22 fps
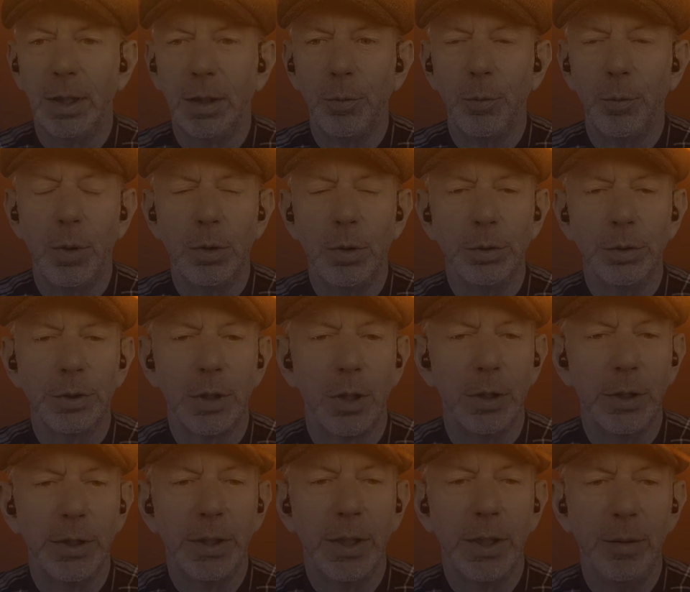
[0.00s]
whilst
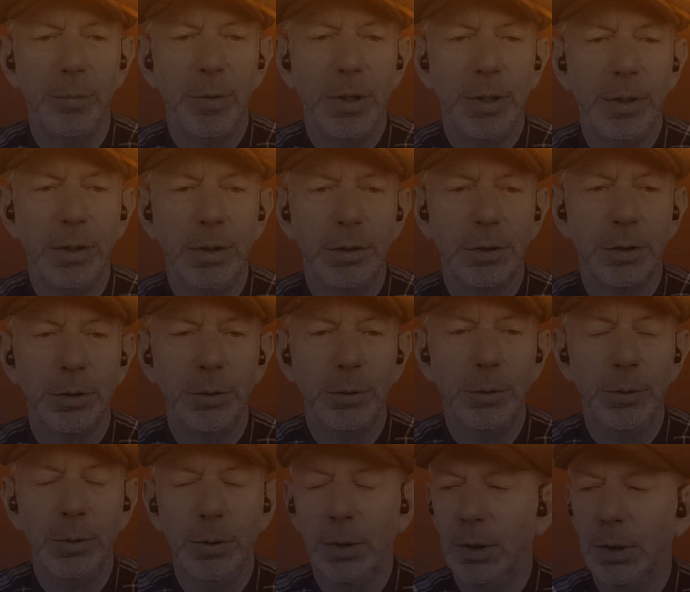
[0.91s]
I came
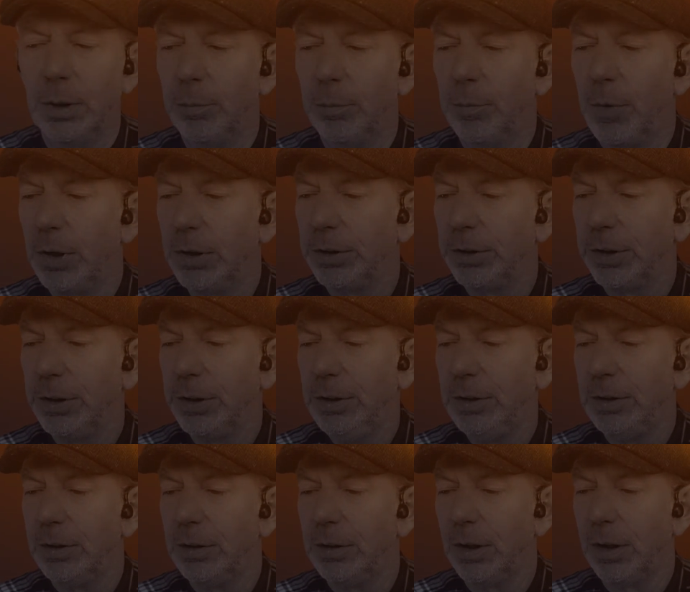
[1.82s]
into my
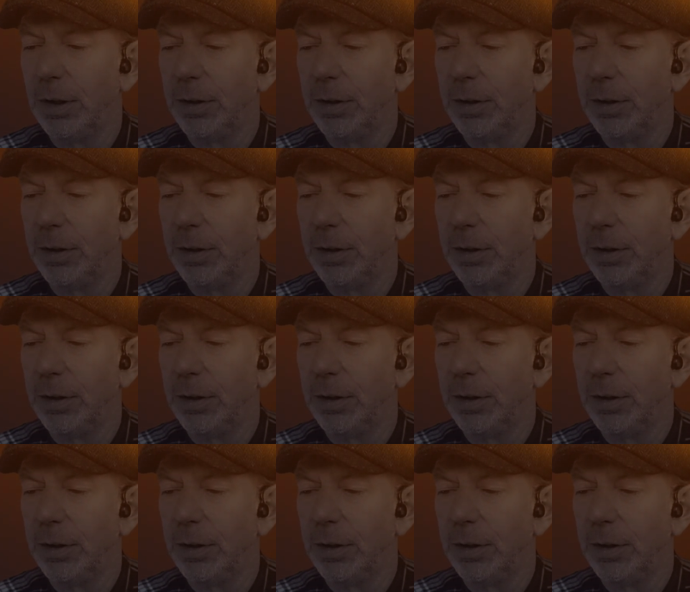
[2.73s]
scene.